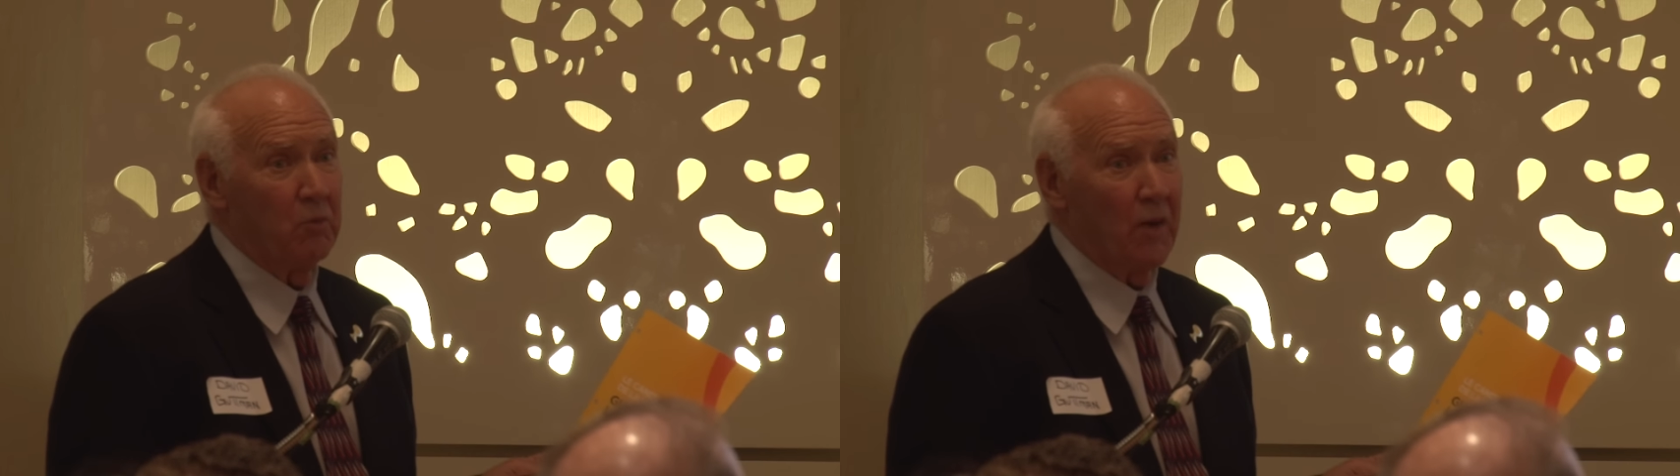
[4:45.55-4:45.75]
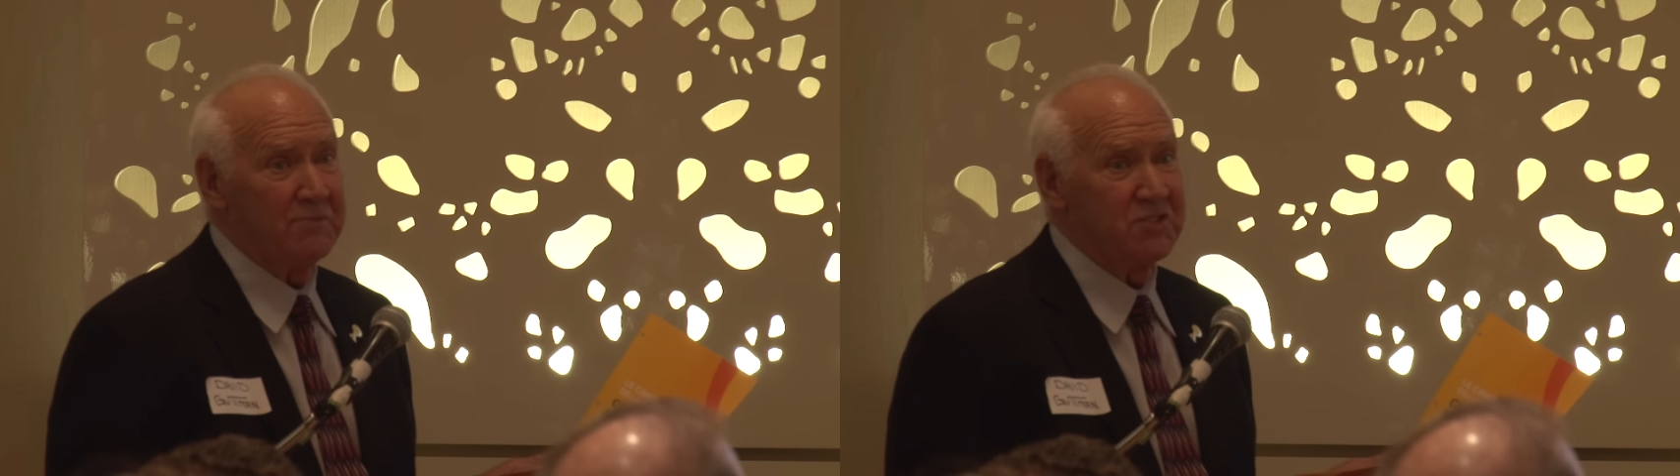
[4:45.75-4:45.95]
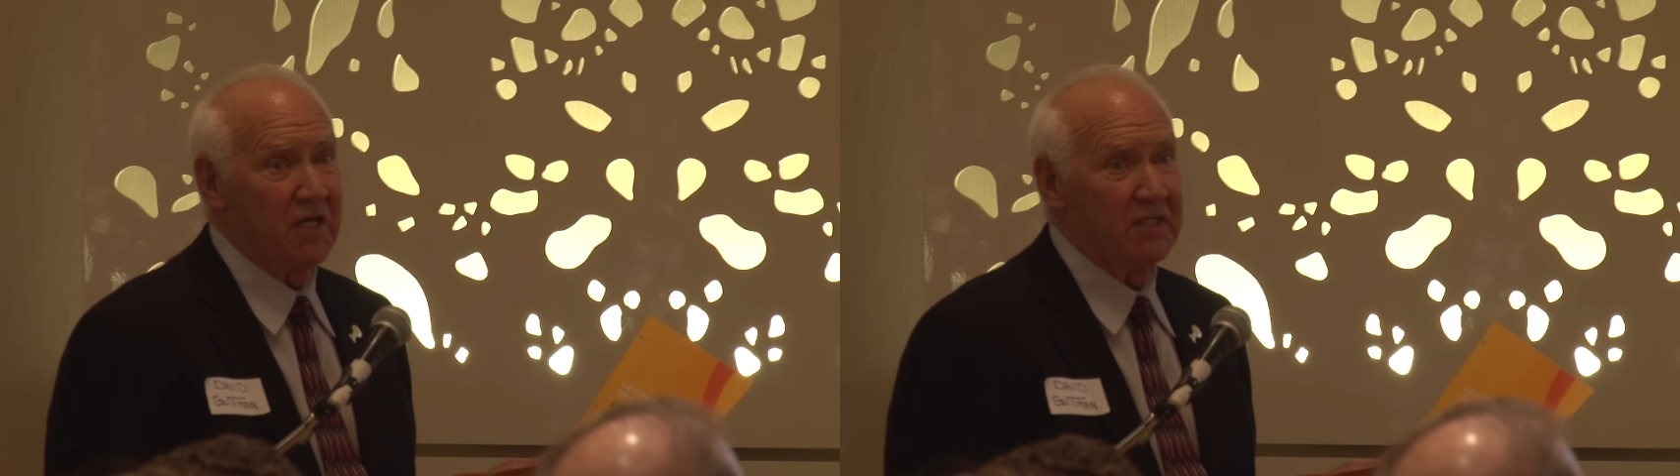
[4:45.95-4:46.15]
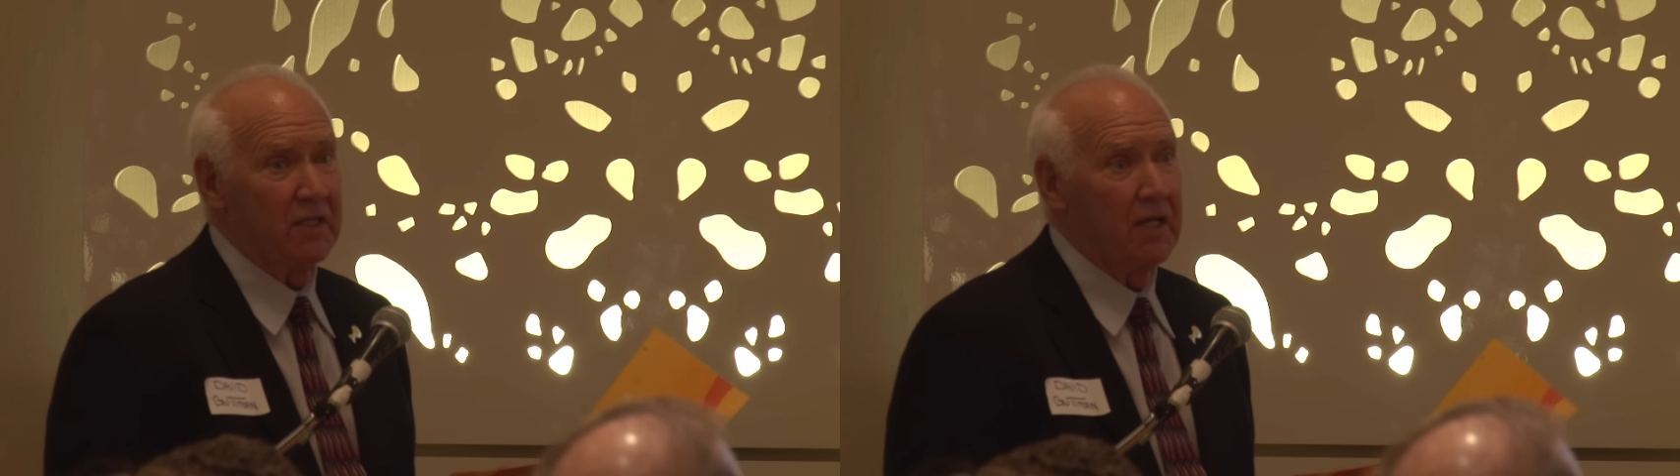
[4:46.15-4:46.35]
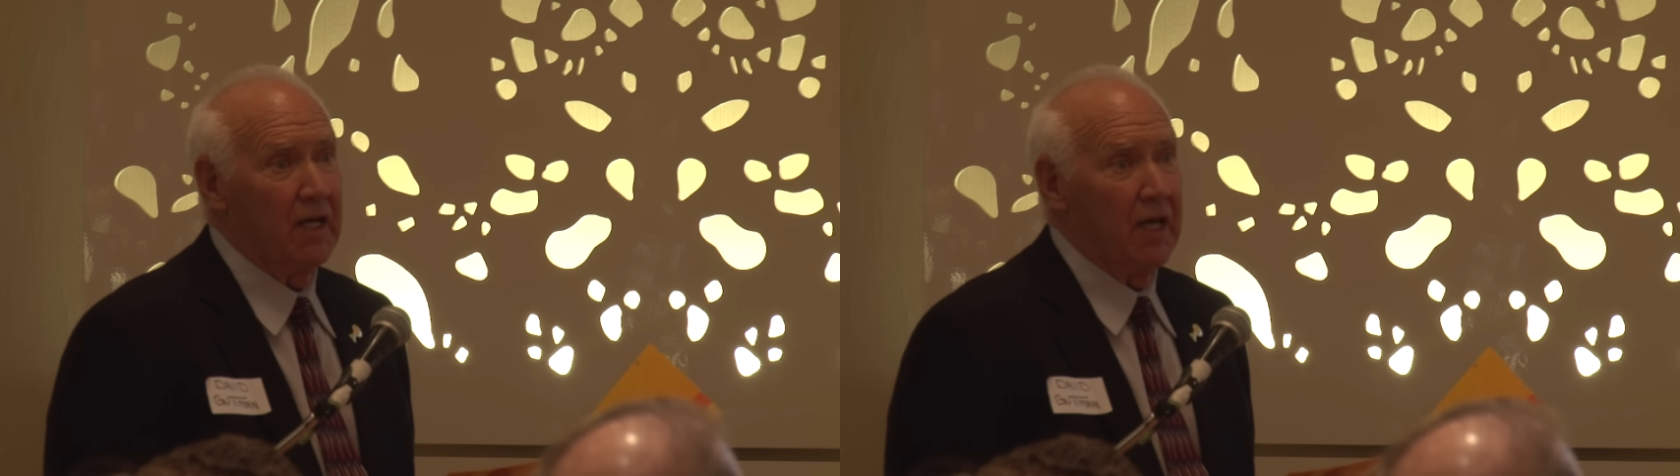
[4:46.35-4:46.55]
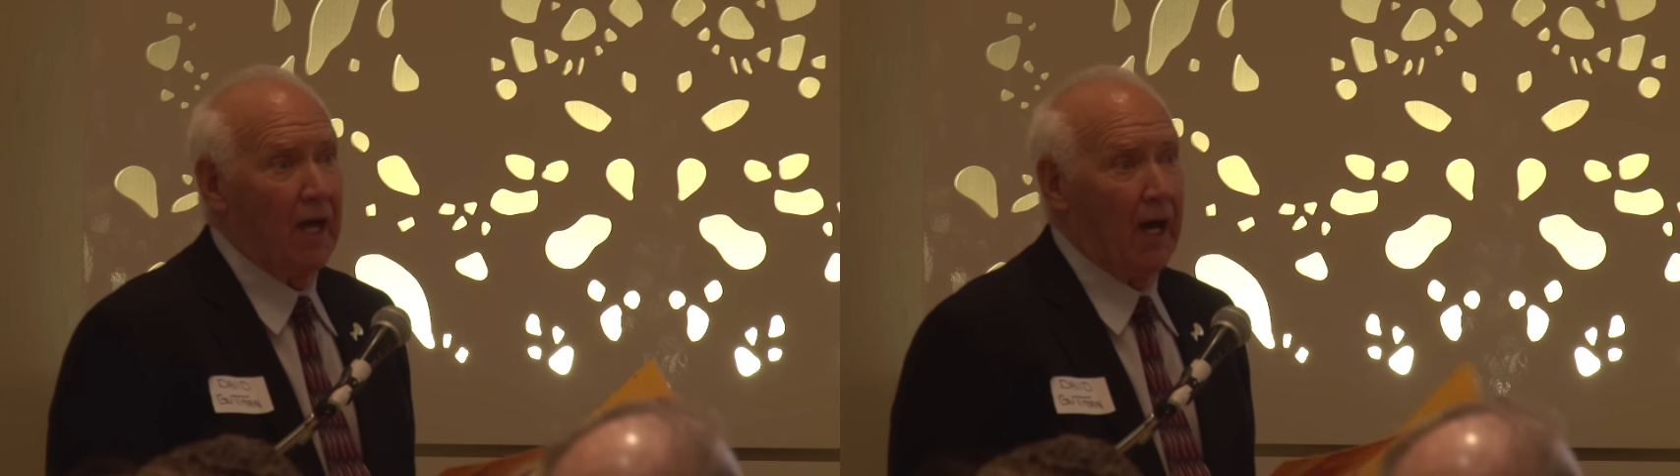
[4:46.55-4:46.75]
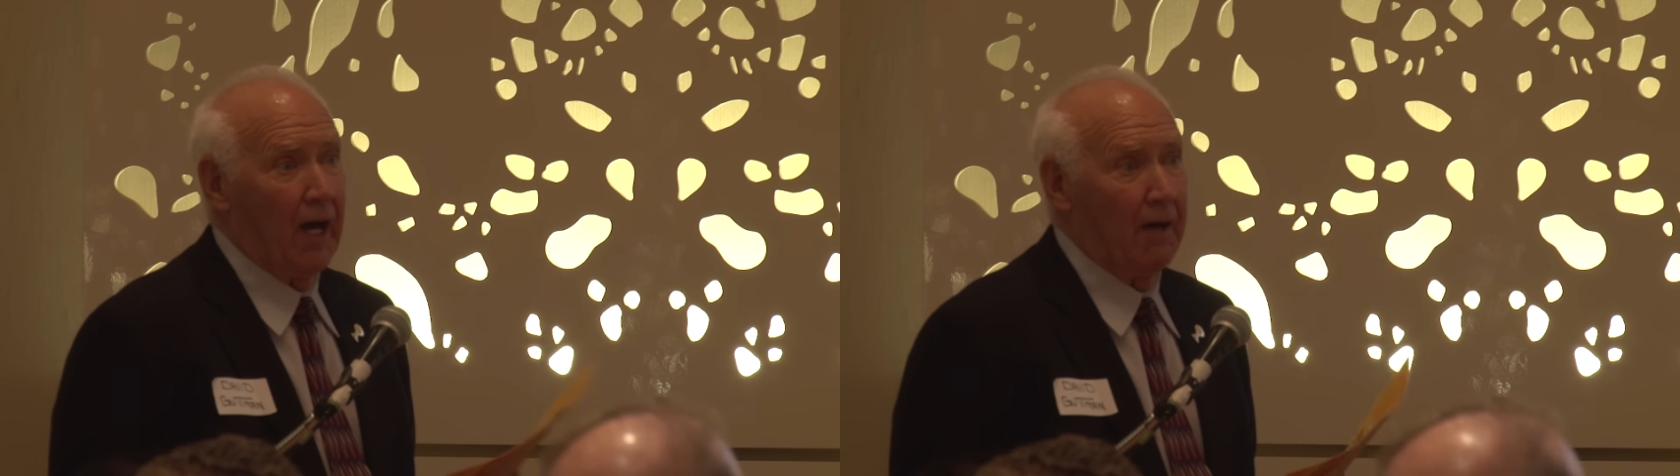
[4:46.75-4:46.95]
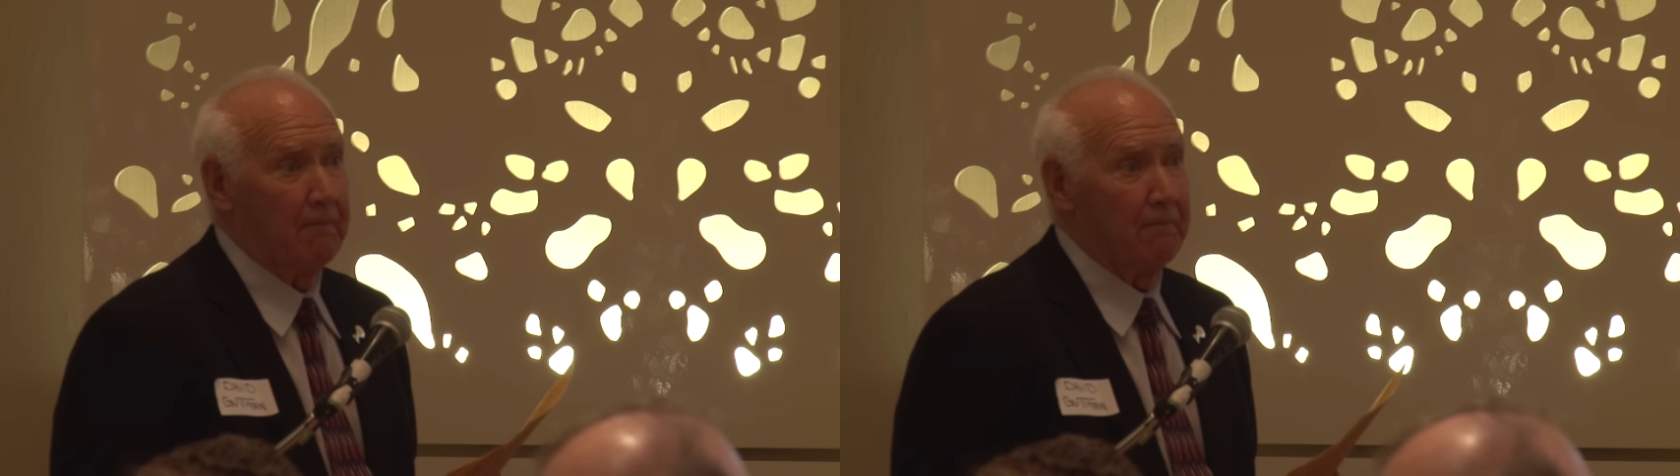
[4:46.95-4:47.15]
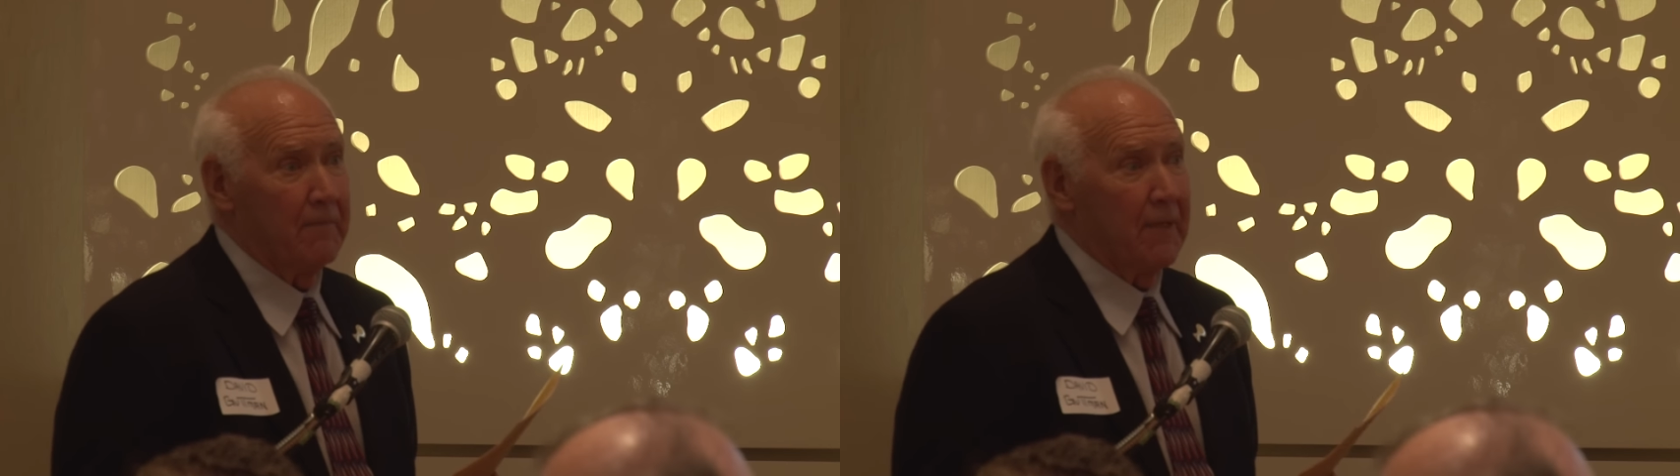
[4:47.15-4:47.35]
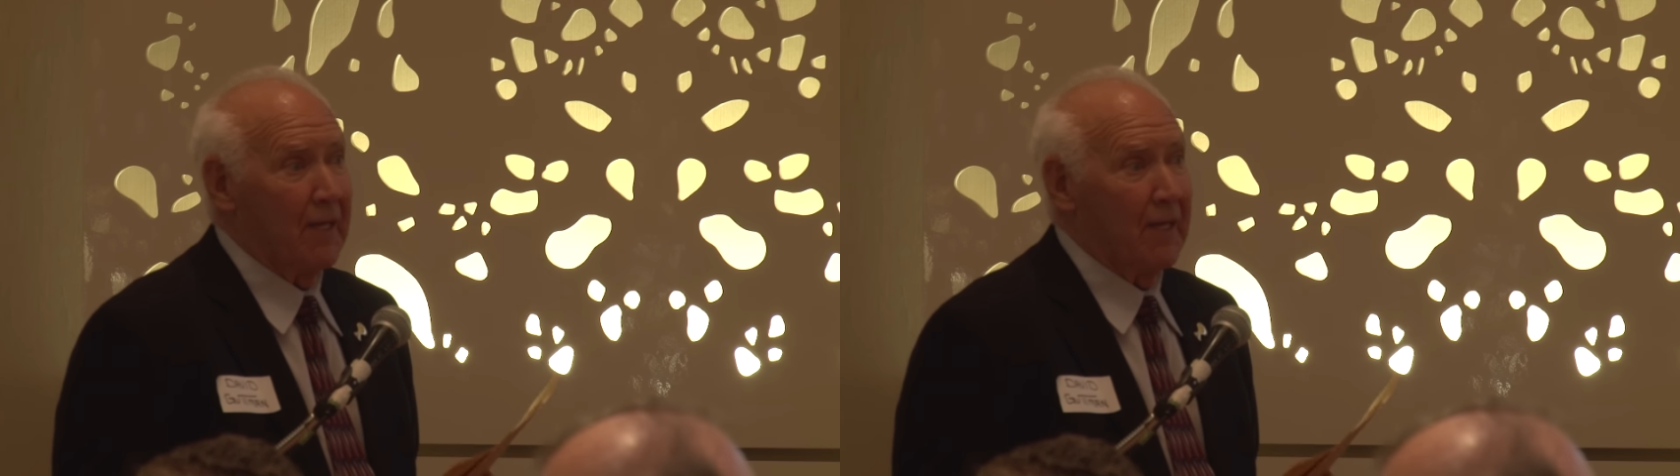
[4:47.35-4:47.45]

website um,